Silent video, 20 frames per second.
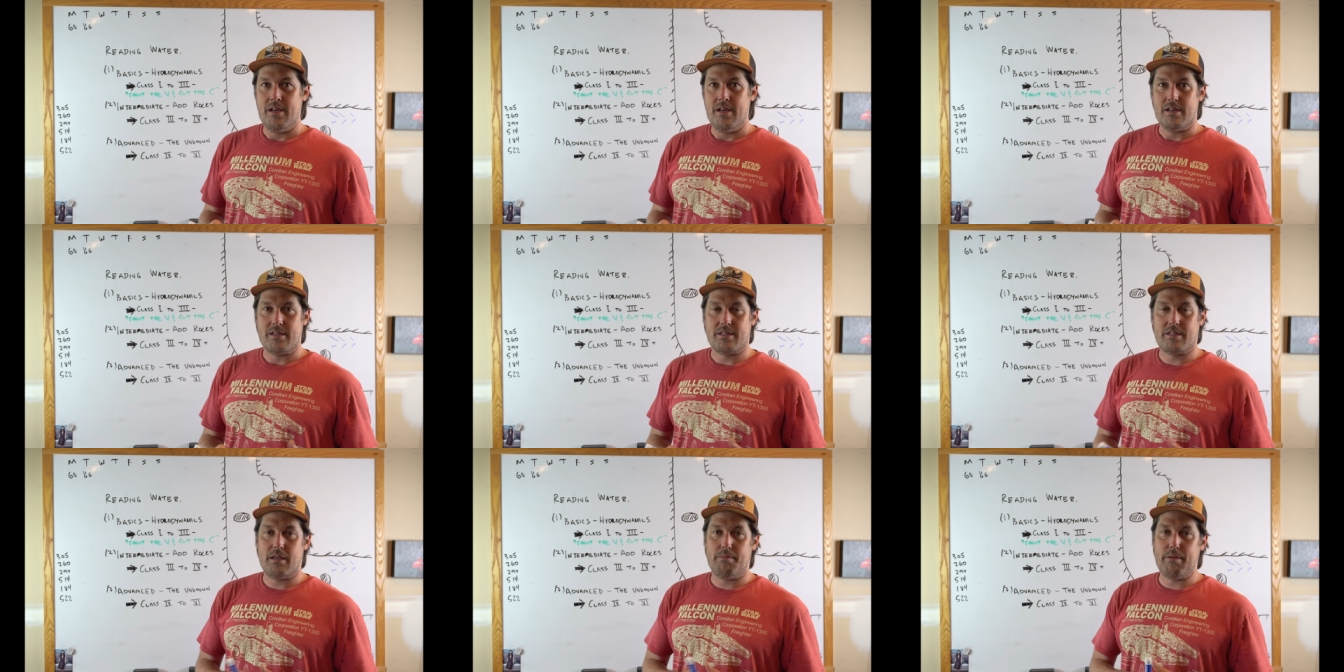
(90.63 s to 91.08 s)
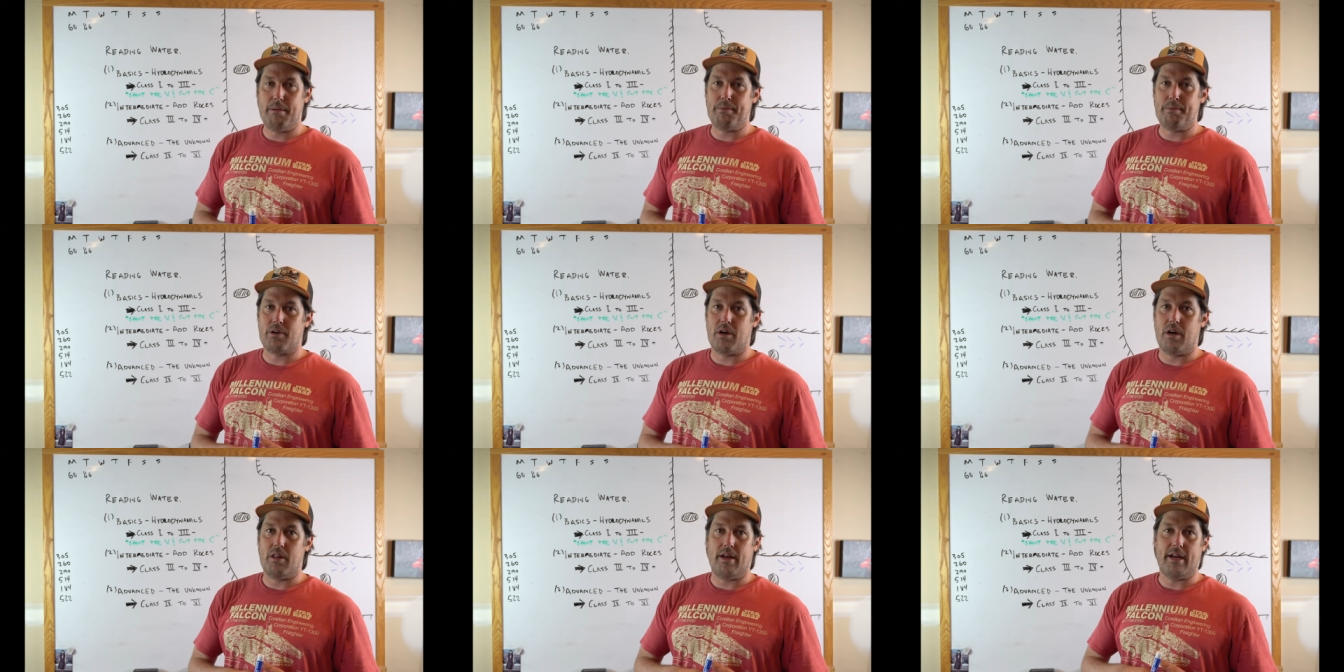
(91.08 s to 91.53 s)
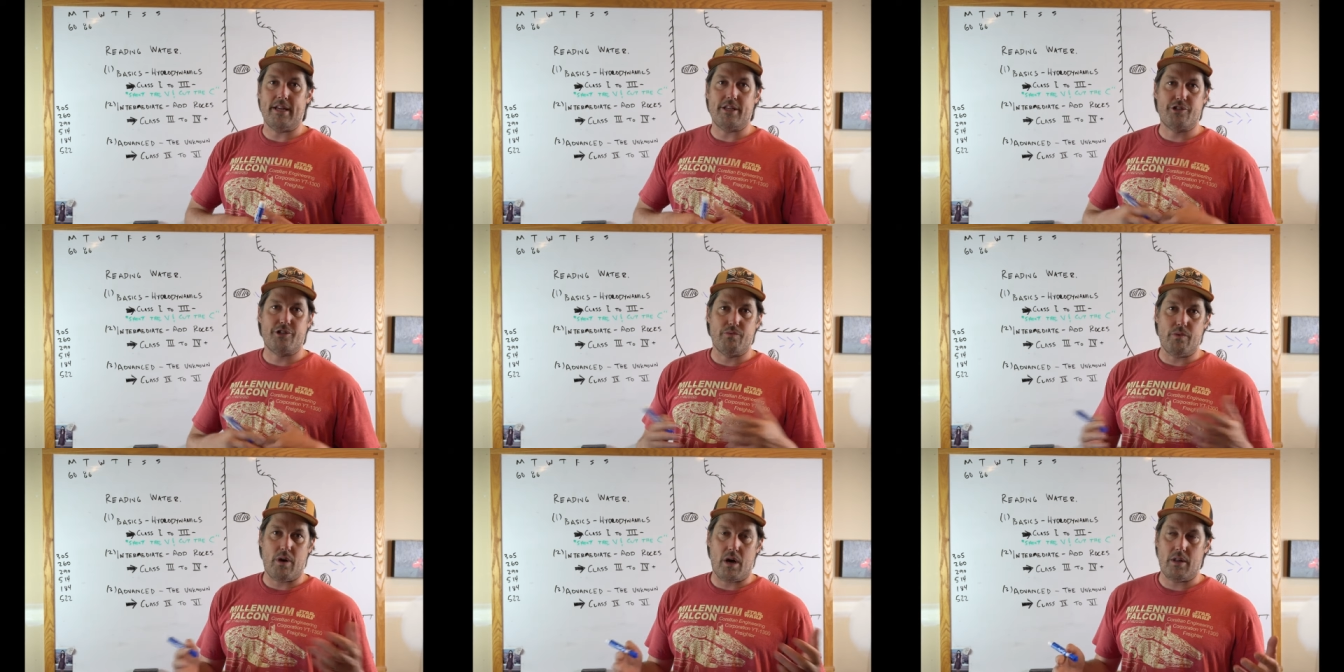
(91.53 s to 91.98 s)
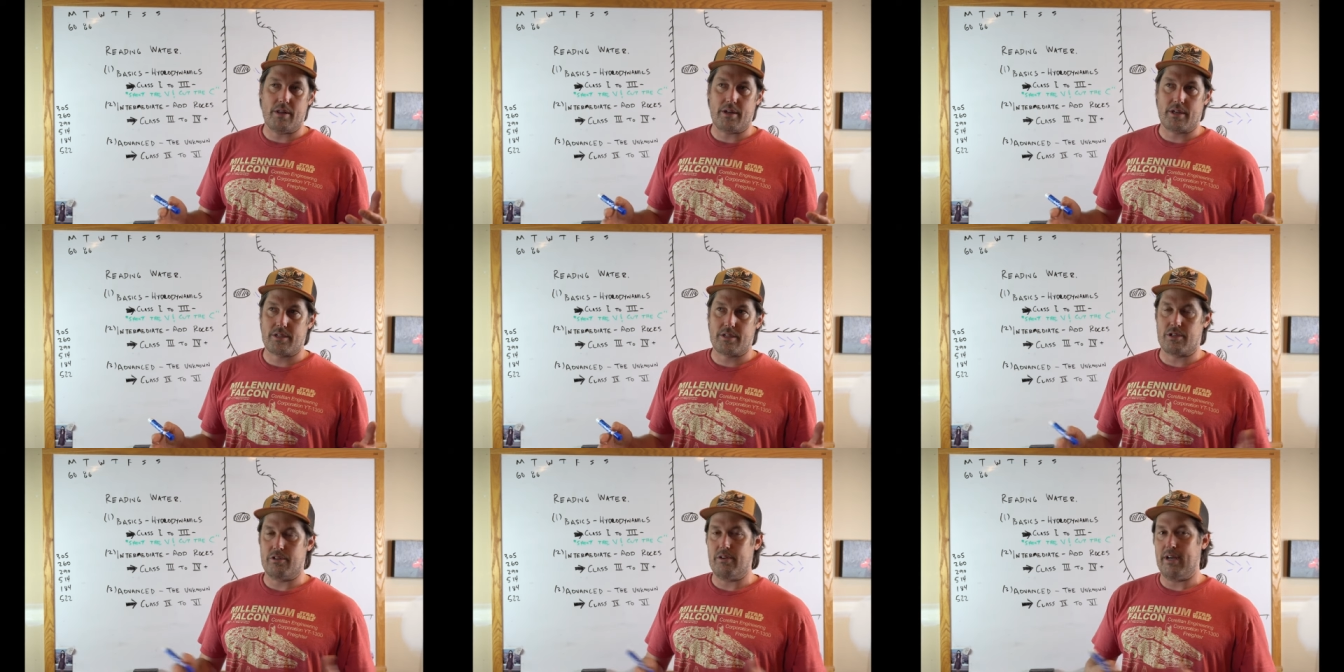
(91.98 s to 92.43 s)
Some people call it
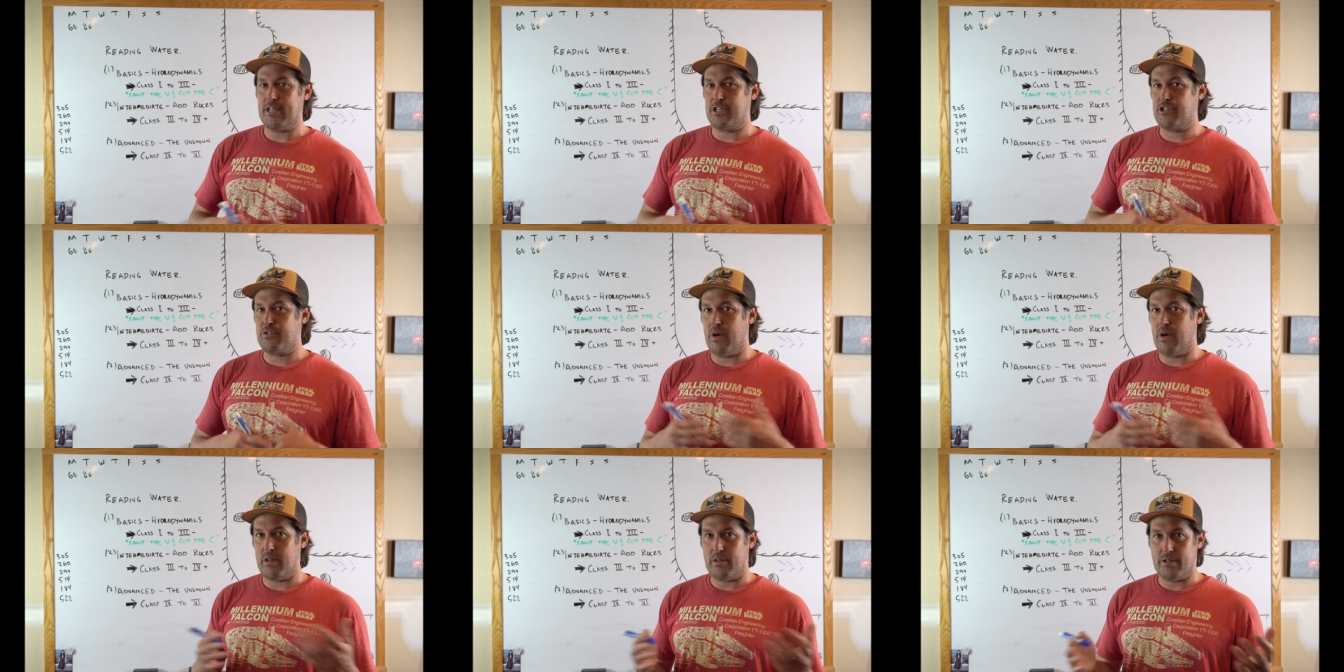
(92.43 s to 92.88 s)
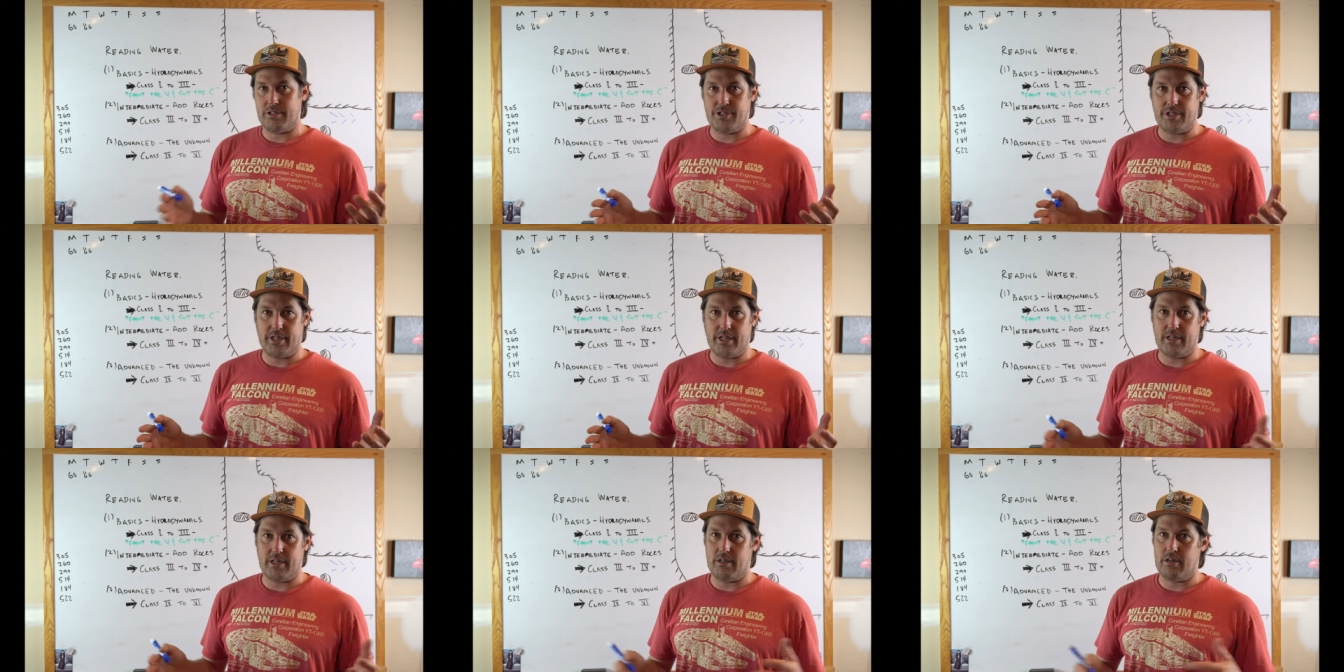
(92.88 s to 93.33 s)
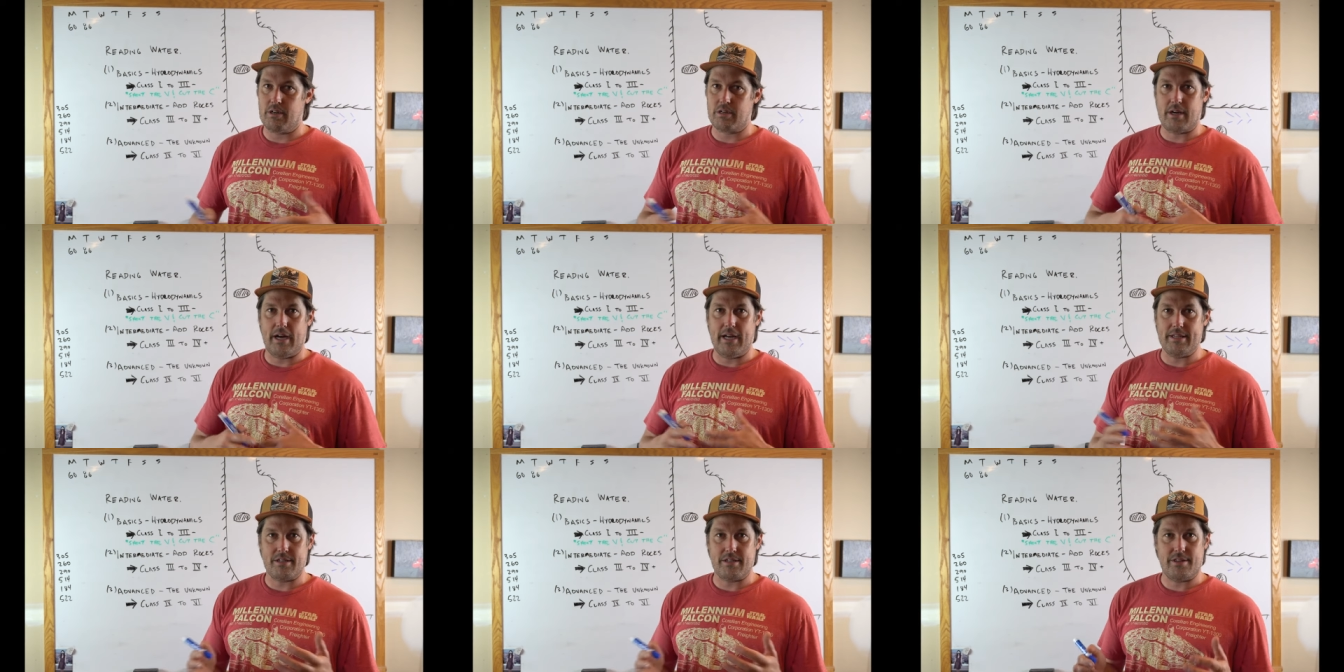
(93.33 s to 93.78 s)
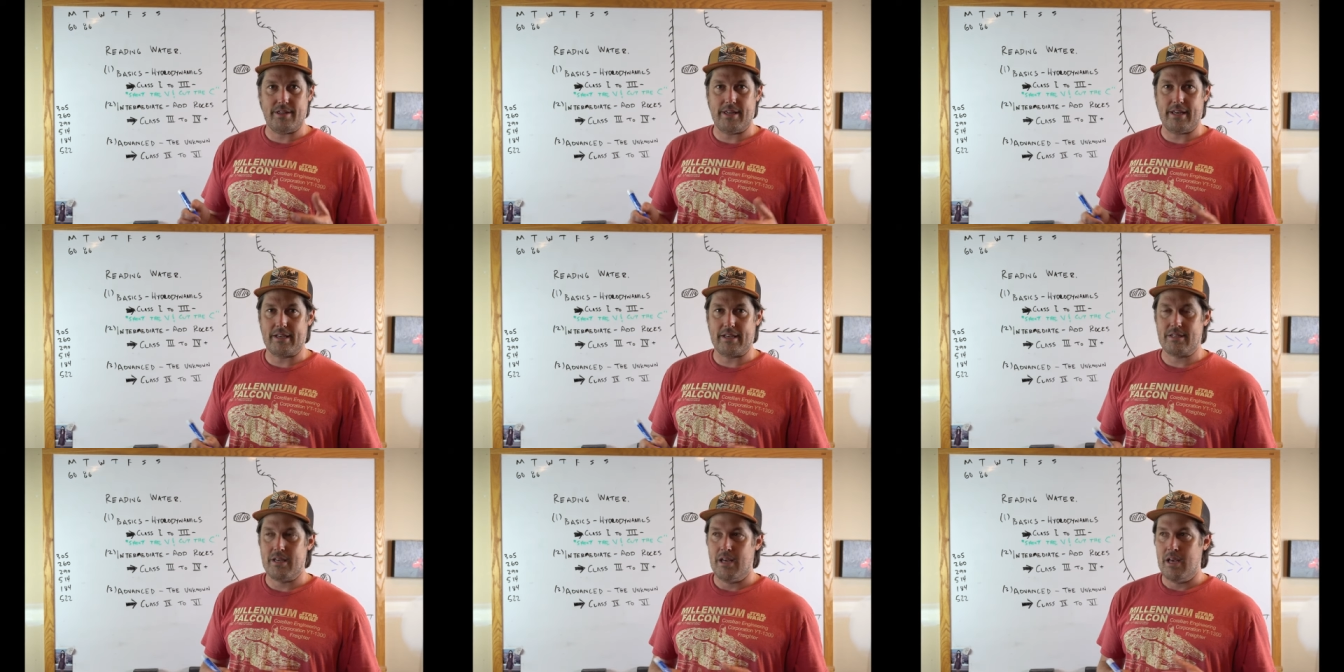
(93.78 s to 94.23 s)
hydraulics or hydrology or all kinds of
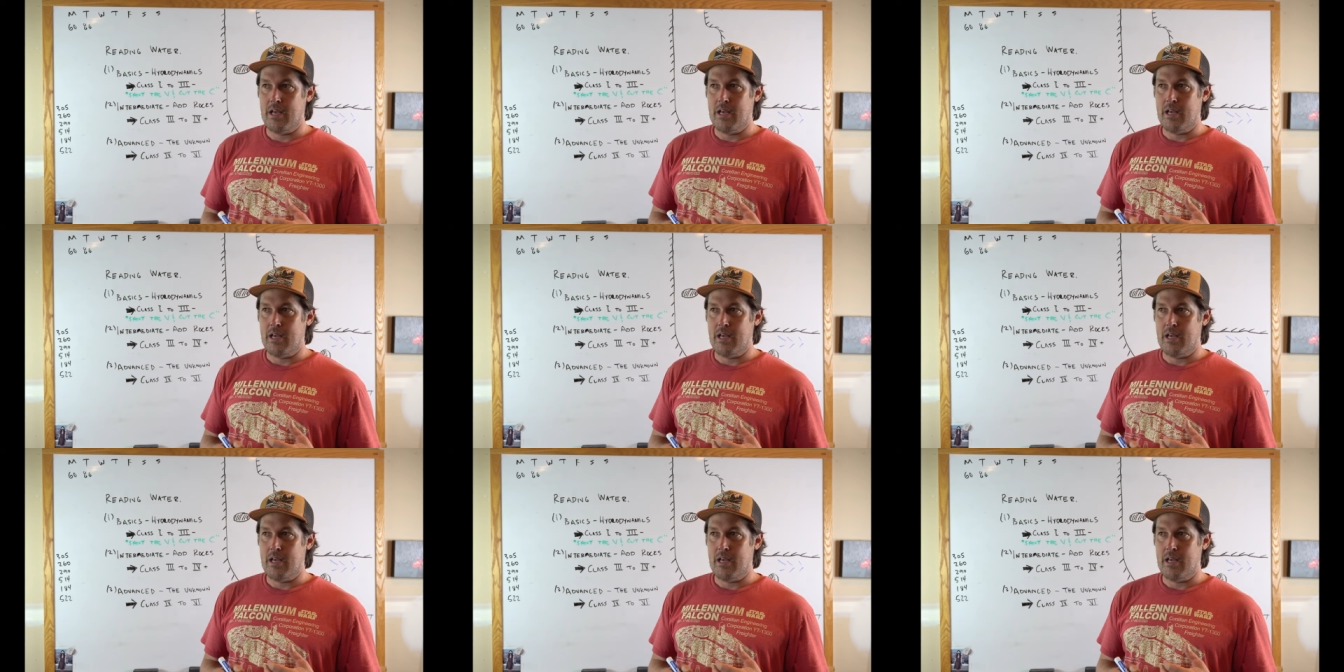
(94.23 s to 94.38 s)
things,